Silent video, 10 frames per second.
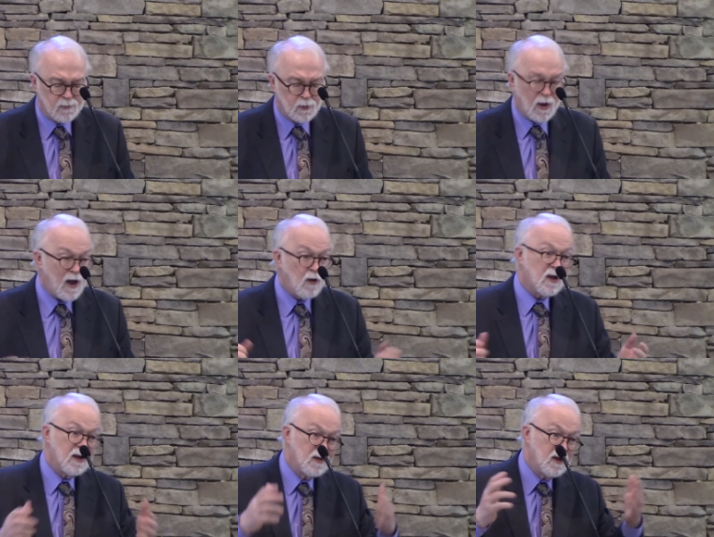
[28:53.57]
So,
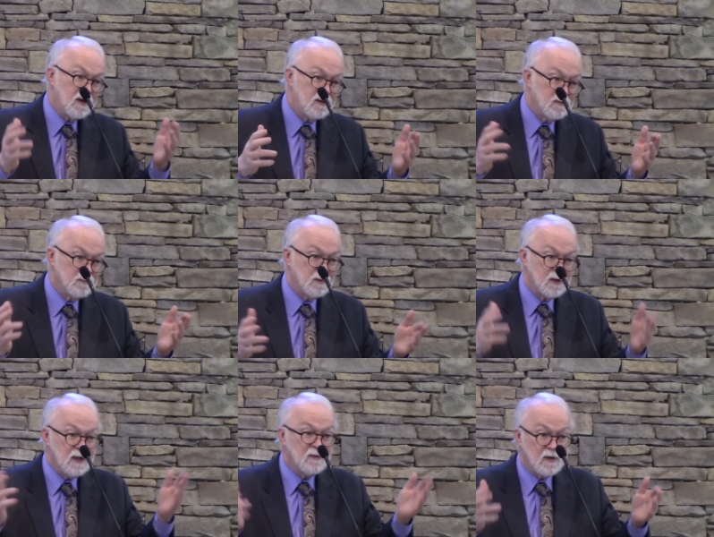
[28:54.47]
how can they
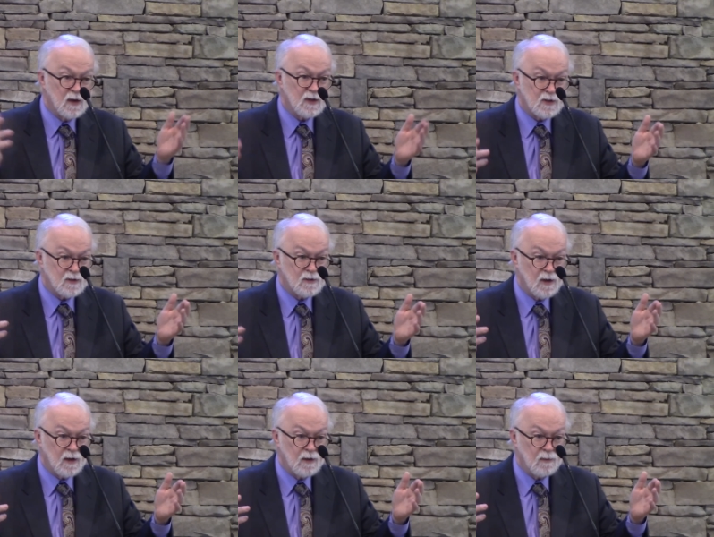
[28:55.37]
believe unless
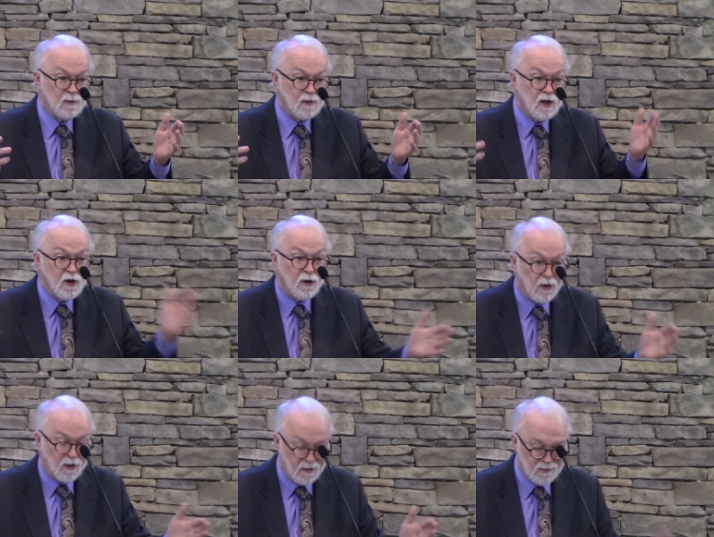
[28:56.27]
they
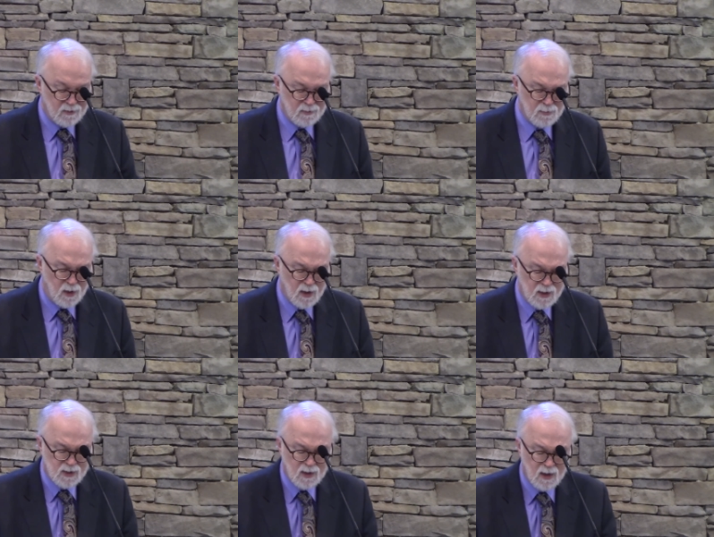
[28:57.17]
hear? Paul
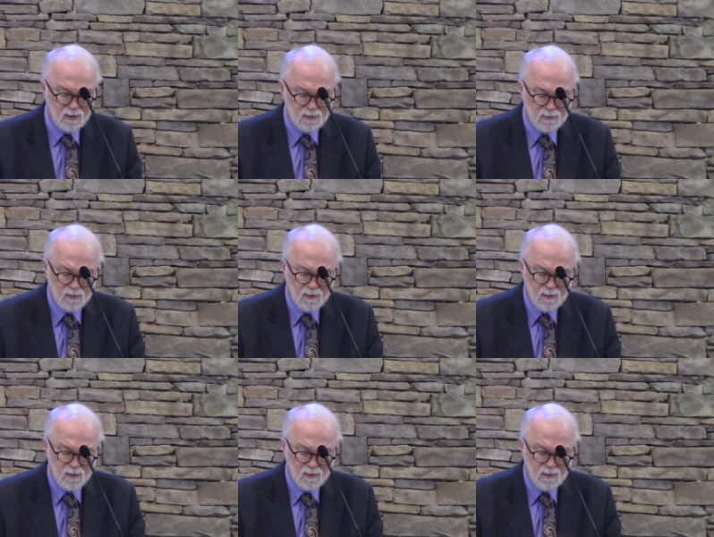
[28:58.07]
asks that.